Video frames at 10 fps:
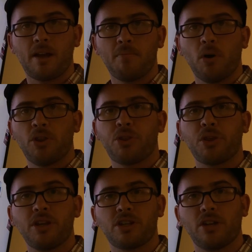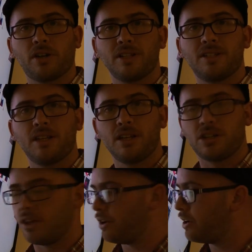and both each other can see each
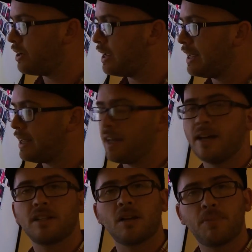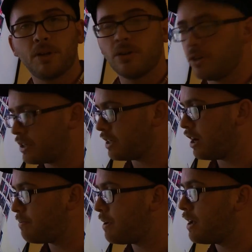other. He has a computer hooked
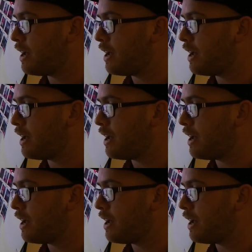up,